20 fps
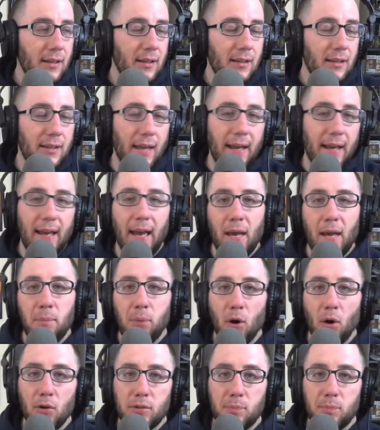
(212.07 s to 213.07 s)
they had
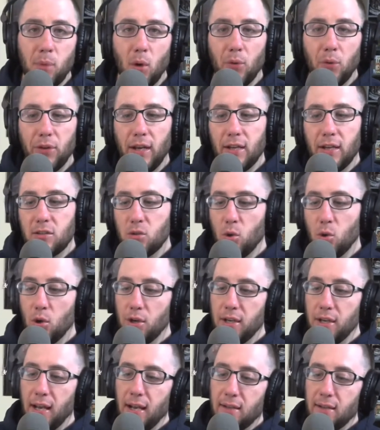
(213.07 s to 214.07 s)
postponed their tour
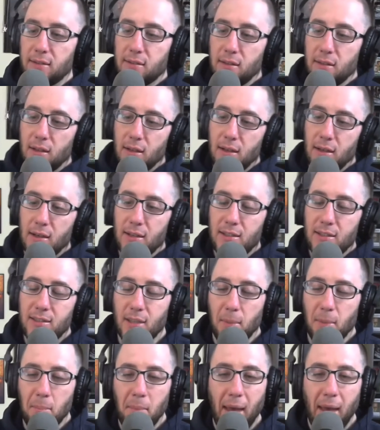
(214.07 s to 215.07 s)
dates
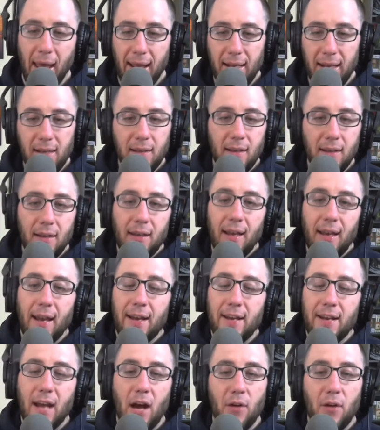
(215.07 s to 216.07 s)
to May,
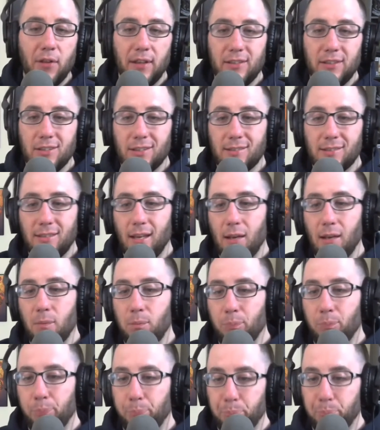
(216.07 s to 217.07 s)
and now they just said,
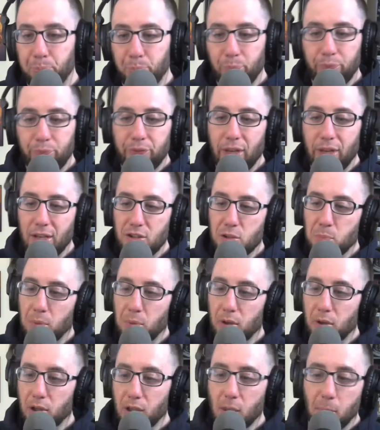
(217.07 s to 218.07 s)
they just
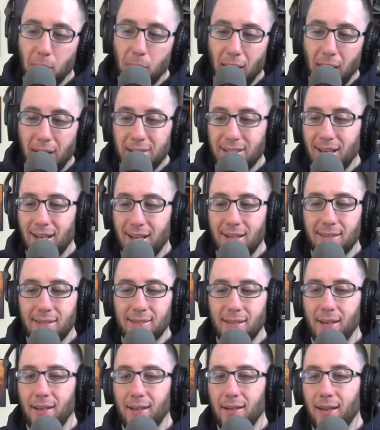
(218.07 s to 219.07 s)
put a kibosh on it
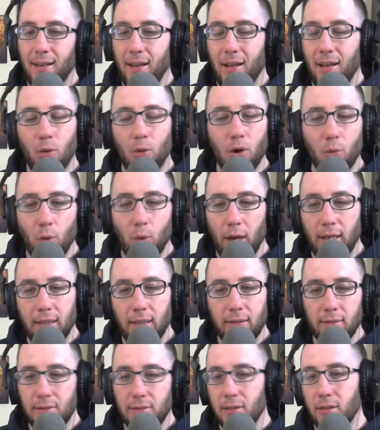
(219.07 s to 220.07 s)
saying, hey, we're
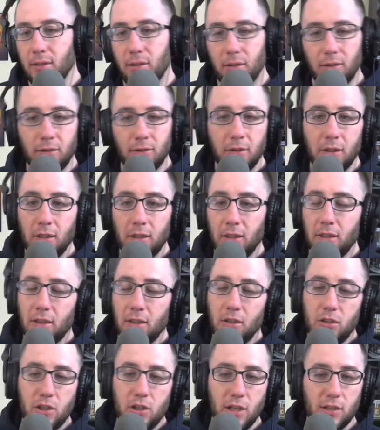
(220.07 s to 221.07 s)
waiting till
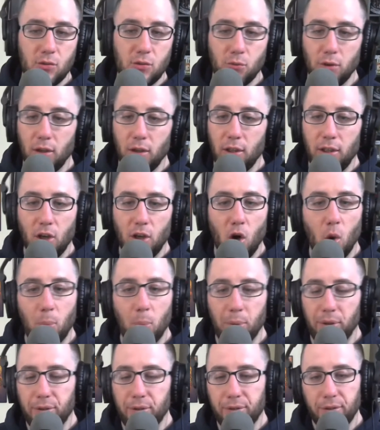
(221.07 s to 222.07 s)
shit's really
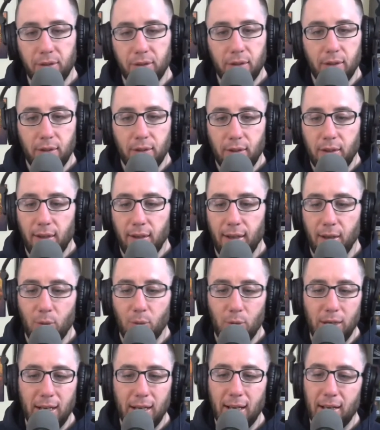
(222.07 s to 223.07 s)
open and
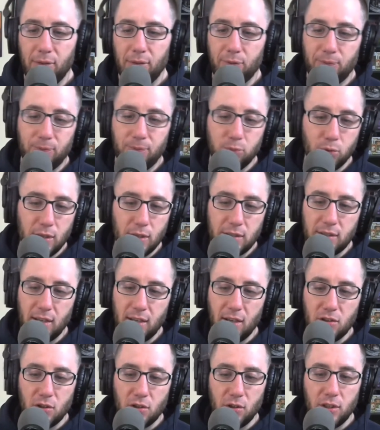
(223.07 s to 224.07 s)
we ain't
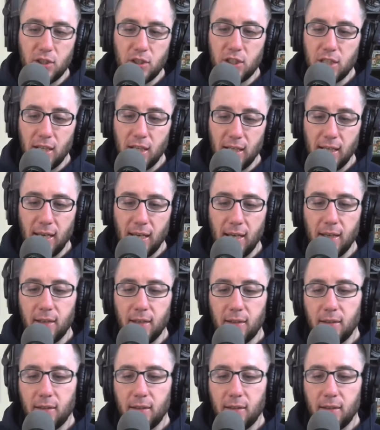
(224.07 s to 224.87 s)
rescheduling shit yet.